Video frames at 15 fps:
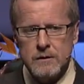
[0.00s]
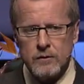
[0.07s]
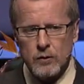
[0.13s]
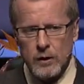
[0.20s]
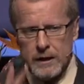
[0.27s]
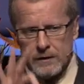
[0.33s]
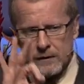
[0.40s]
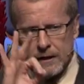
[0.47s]

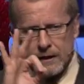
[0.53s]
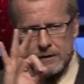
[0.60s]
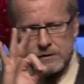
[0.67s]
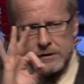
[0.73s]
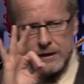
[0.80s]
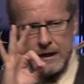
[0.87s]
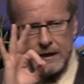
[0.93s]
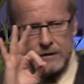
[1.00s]
Three
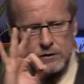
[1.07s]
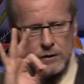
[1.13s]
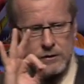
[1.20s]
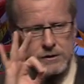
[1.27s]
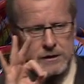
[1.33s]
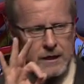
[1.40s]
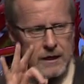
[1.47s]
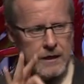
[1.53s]
things the angel
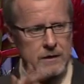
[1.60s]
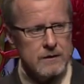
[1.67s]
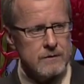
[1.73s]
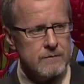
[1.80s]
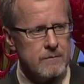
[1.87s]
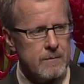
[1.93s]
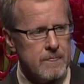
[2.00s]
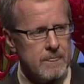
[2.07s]
said
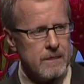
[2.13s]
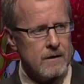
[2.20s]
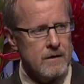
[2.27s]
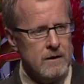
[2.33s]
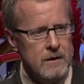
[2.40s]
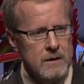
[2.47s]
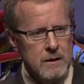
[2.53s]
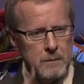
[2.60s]

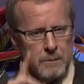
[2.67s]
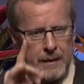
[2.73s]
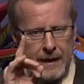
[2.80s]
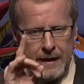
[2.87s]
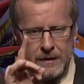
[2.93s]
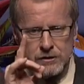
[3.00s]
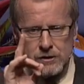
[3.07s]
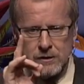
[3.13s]

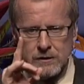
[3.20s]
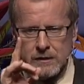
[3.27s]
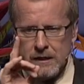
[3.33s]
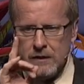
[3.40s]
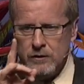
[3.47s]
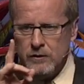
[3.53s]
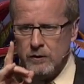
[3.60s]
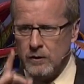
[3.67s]
patient
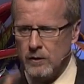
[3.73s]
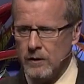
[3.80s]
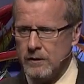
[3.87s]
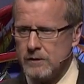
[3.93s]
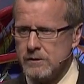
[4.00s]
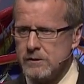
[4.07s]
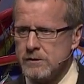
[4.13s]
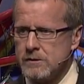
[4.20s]

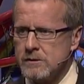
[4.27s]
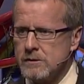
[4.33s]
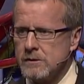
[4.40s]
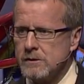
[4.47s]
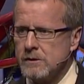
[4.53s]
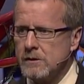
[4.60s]
endurance,